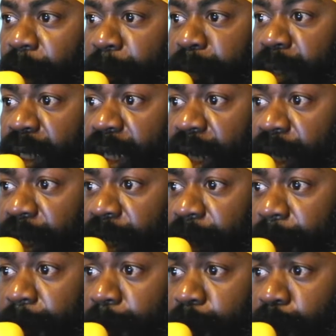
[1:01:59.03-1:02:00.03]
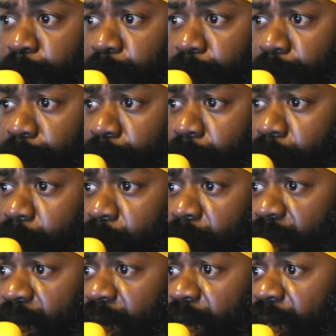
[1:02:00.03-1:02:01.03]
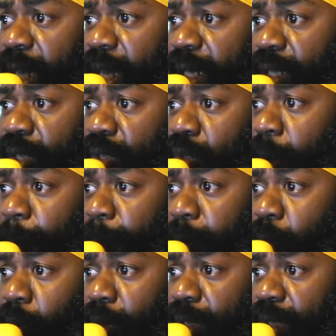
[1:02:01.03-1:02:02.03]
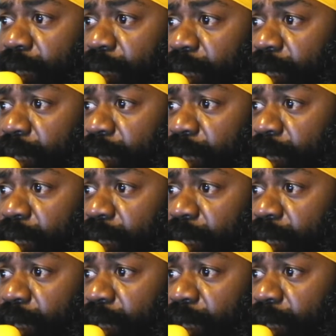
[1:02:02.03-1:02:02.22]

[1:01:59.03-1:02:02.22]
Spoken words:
obtaining the support